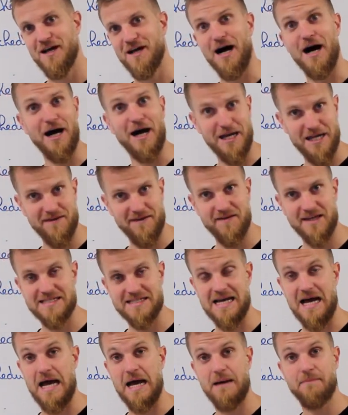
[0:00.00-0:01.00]
I give
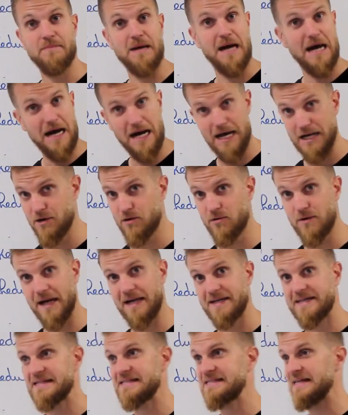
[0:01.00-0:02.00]
exam, I
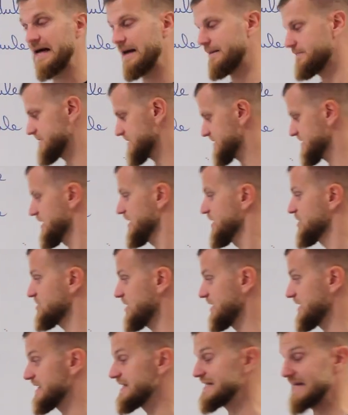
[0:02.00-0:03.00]
correct exams. So
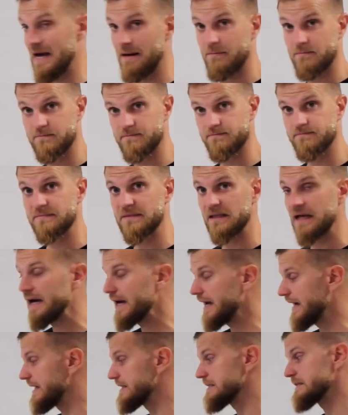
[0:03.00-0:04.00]
an exam
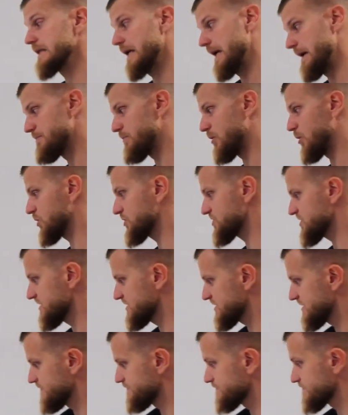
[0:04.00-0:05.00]
is
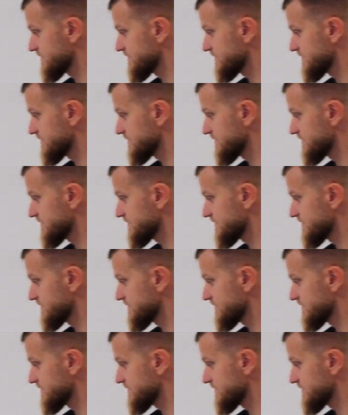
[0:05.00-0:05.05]
important.